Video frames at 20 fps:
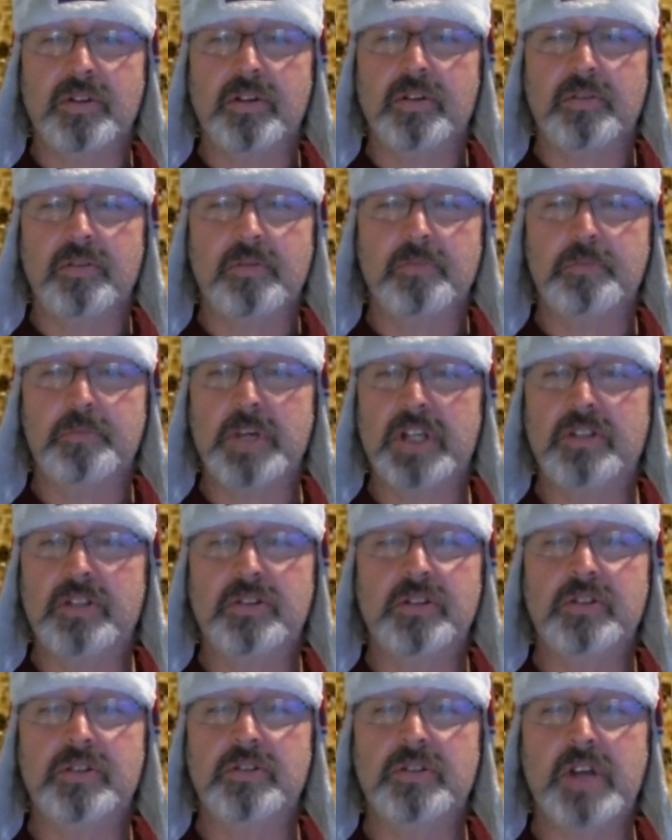a big
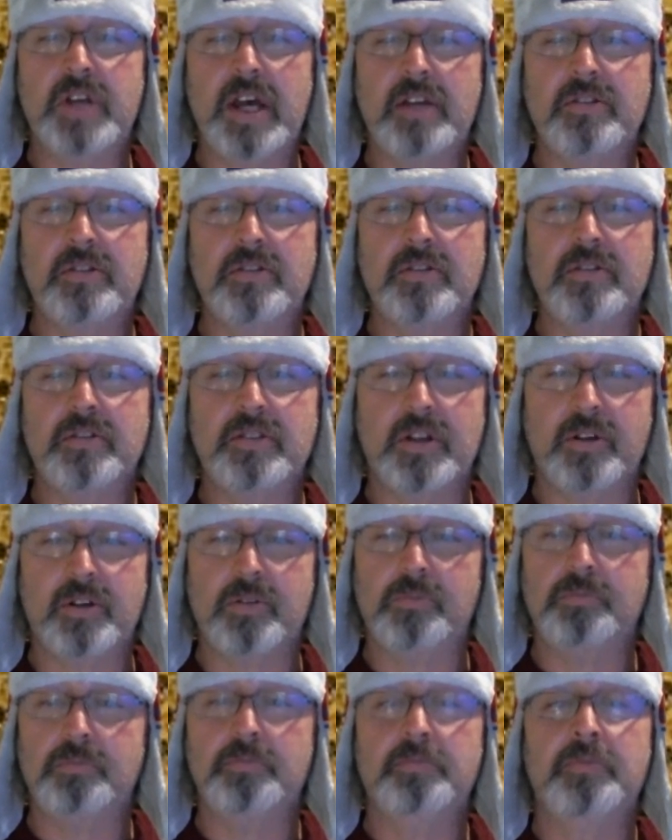success.
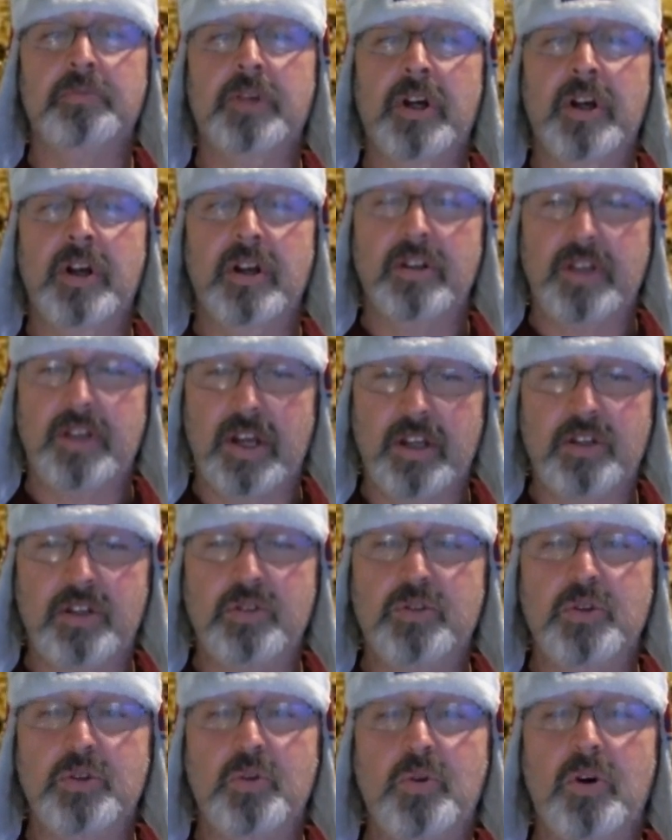So thank
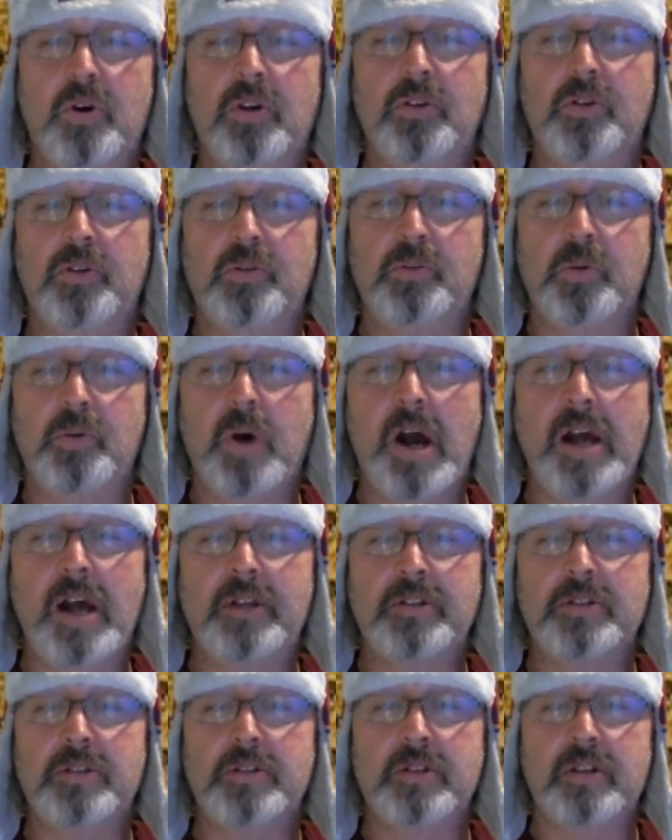you to all who
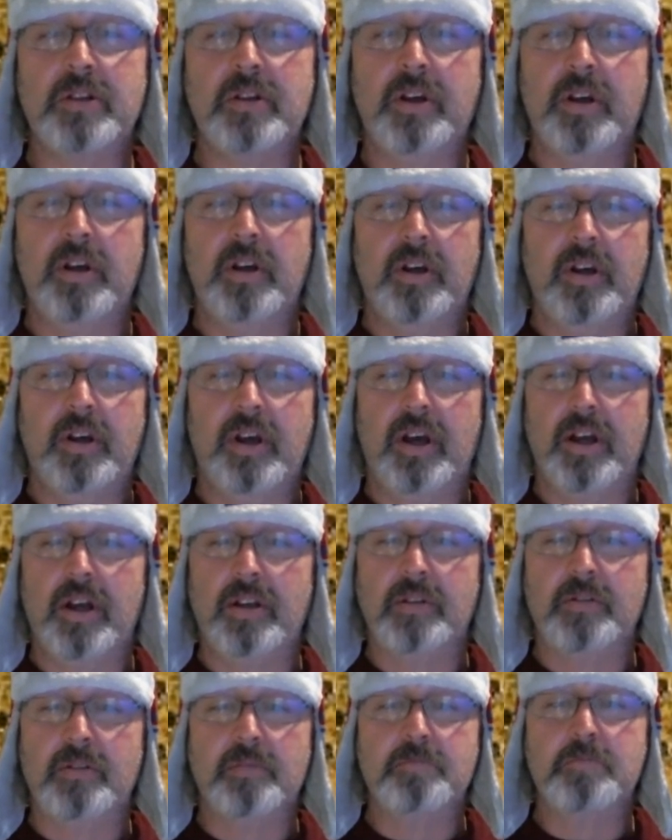watched.
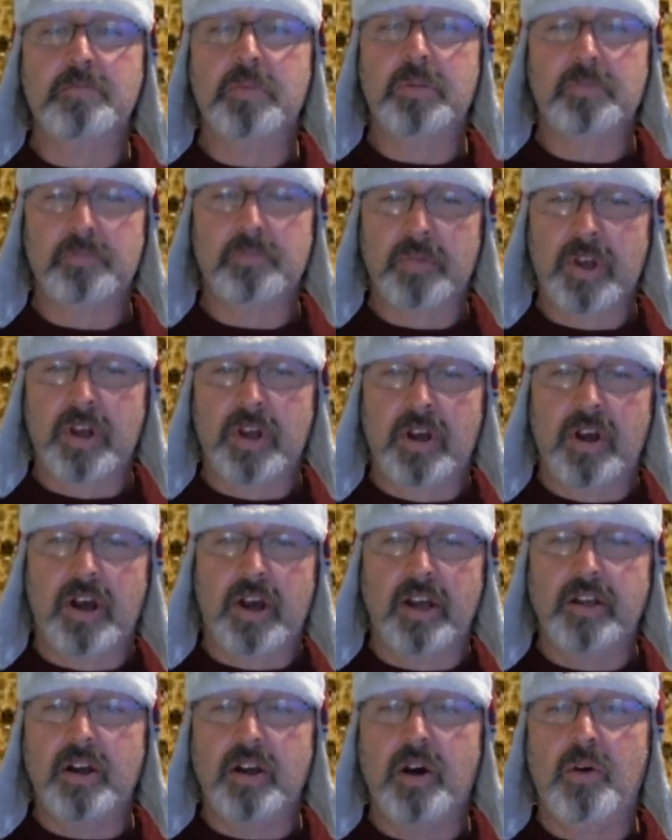And
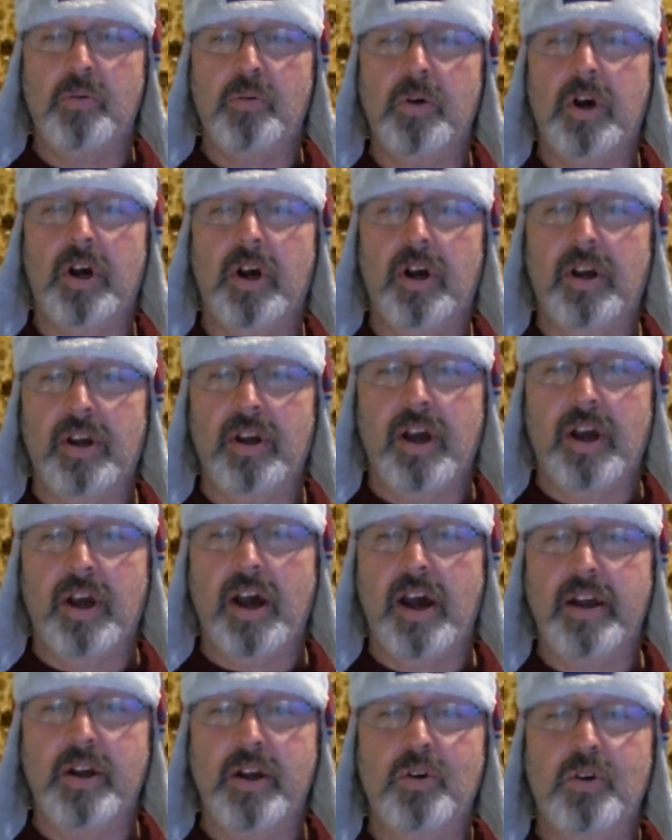I know
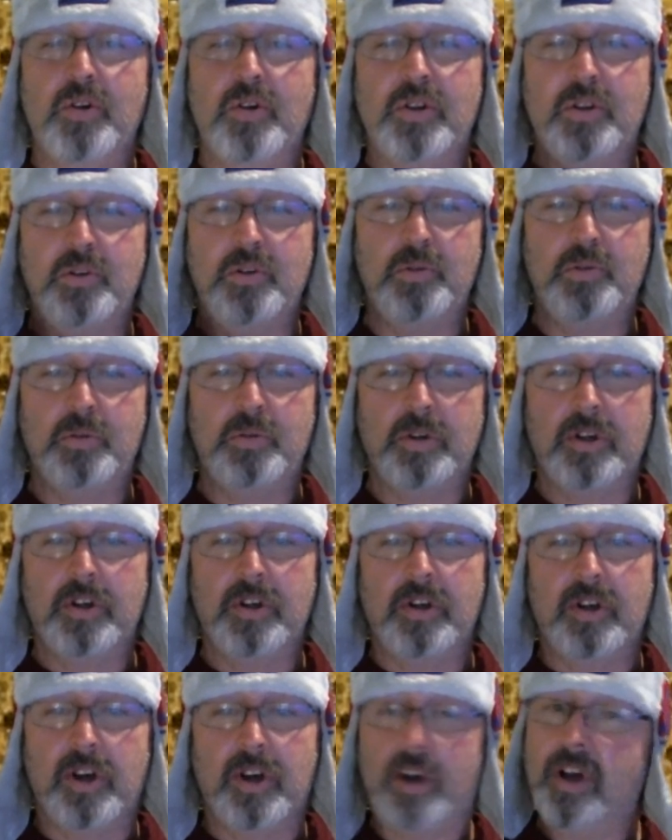I owe you
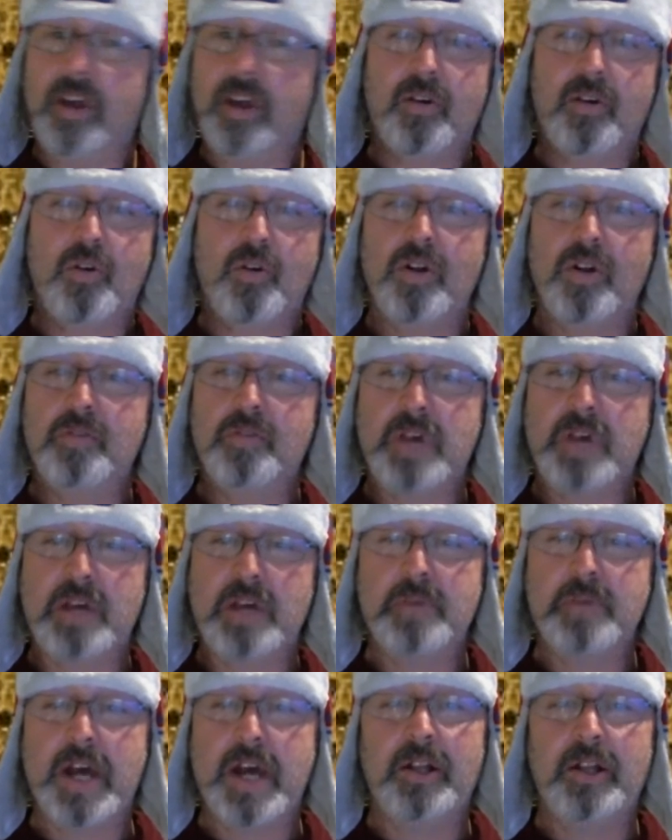all
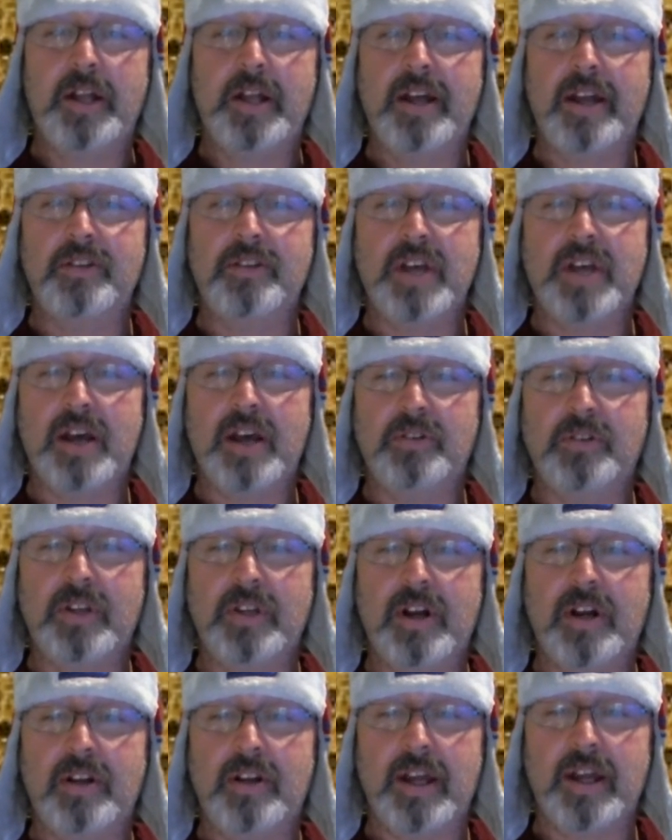my metalheads out
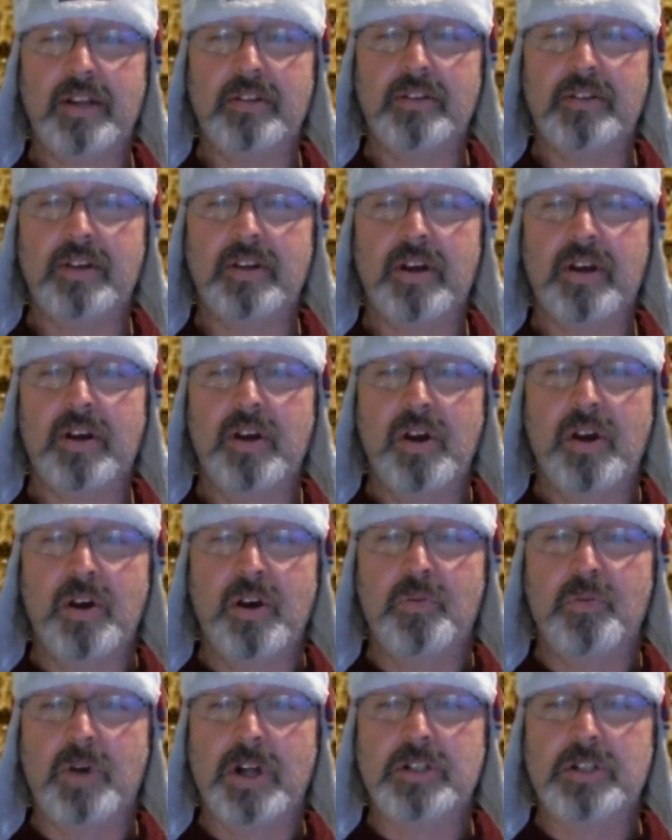there that
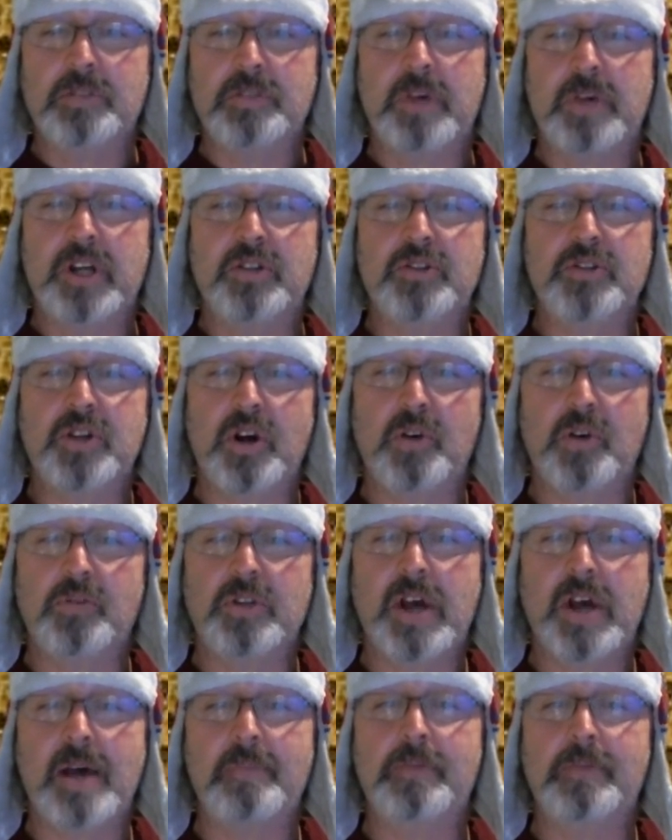watch my show,
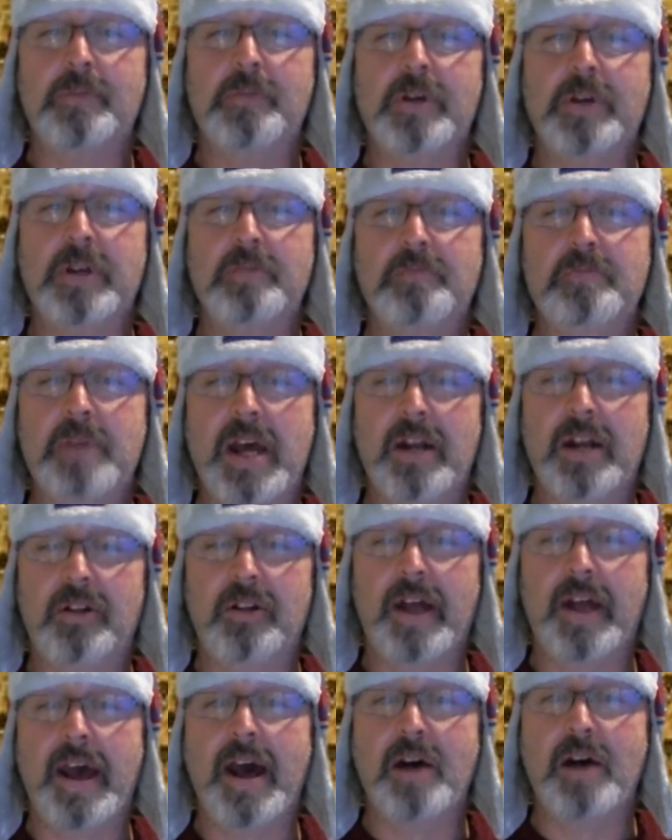Top Three
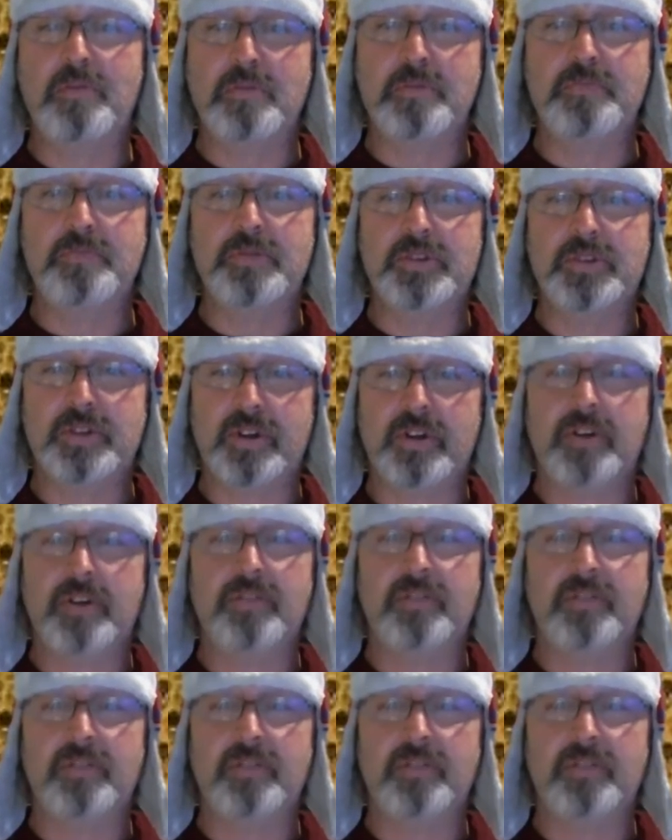Metal Albums